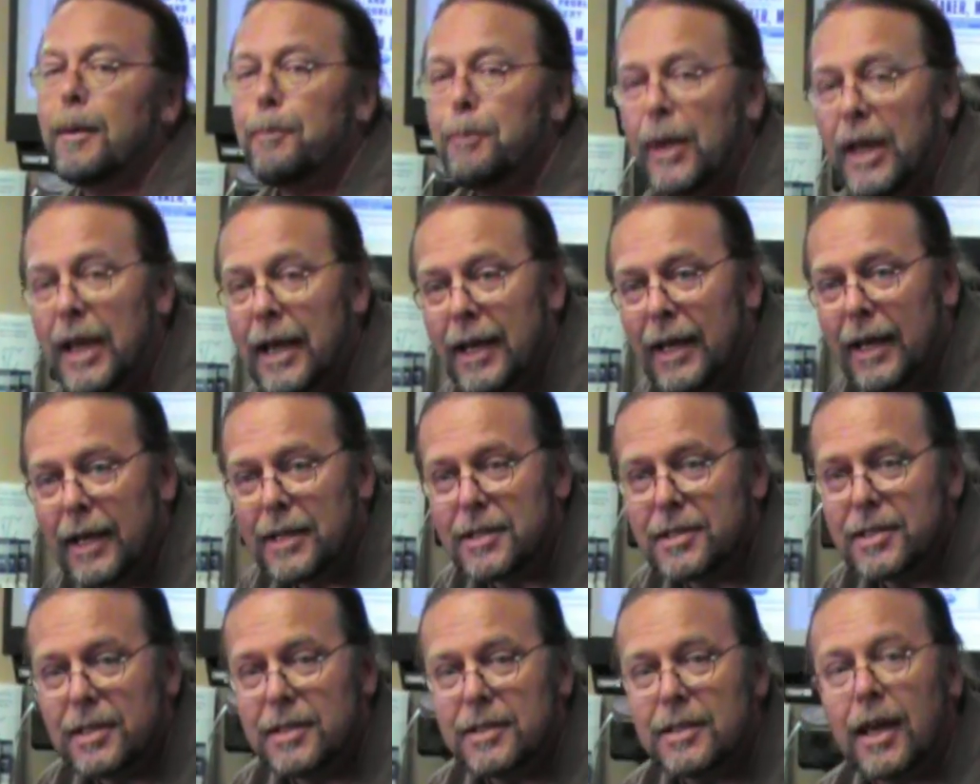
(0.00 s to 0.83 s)

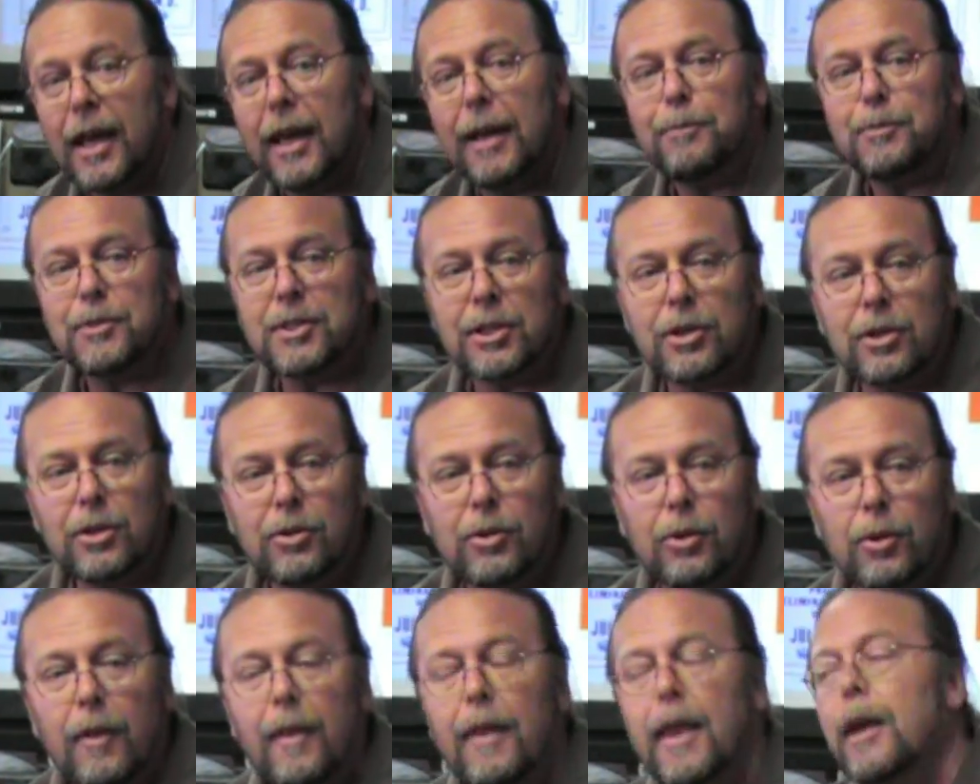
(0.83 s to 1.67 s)
diabetes, type
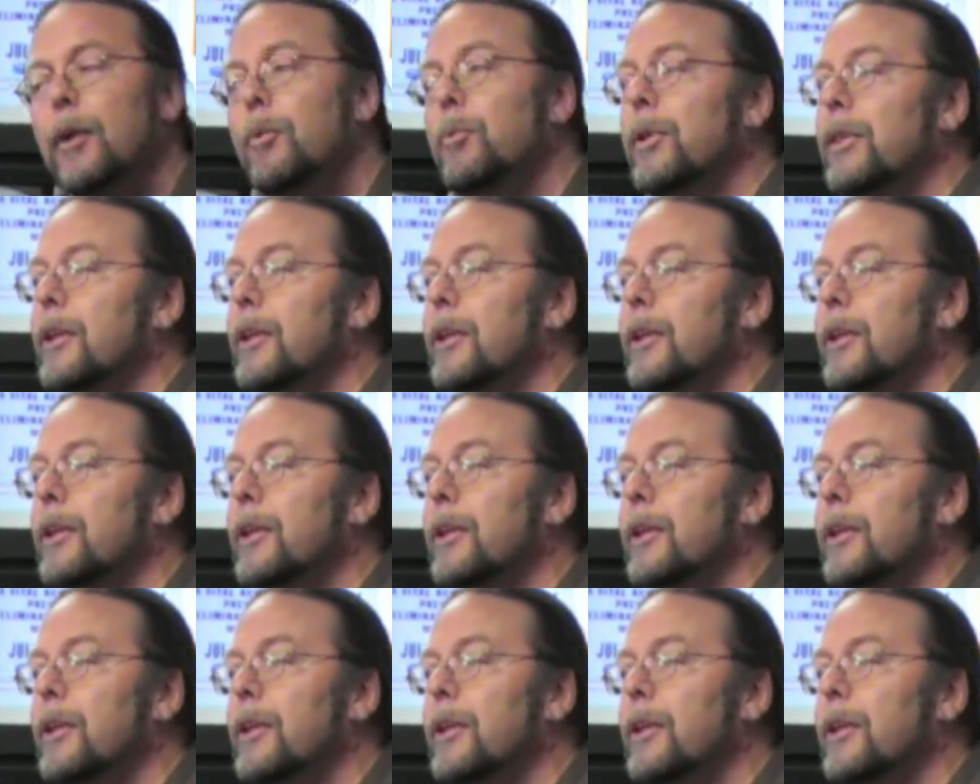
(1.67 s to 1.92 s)
two.